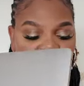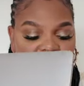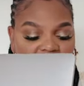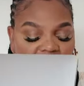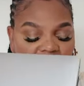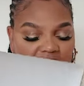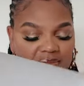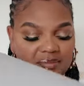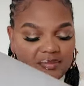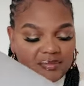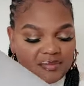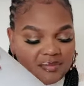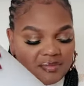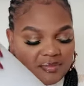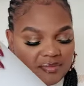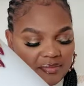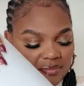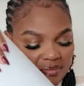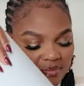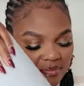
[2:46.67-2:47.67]

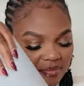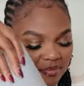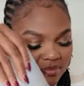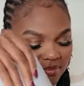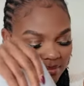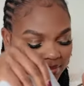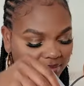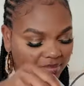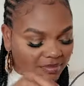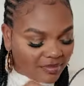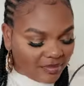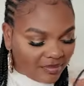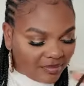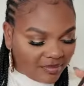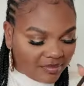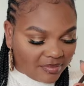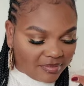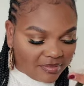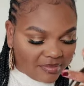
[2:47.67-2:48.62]
[no speech]